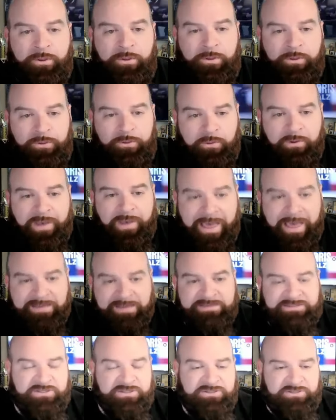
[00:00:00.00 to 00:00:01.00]
You had a
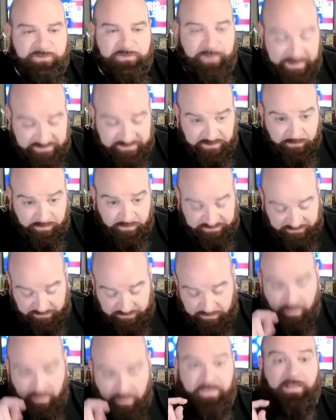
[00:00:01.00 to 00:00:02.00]
situation in which
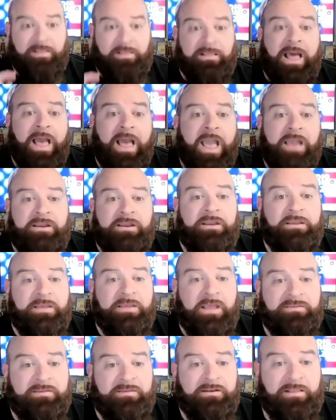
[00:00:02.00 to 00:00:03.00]
the line didn't
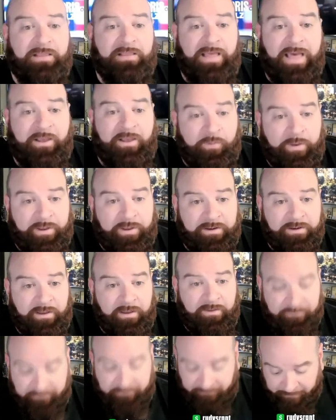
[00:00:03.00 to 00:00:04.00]
get to the line quick
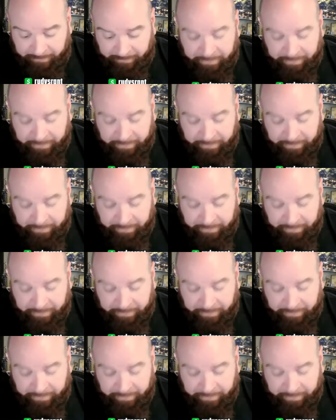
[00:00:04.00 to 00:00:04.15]
enough.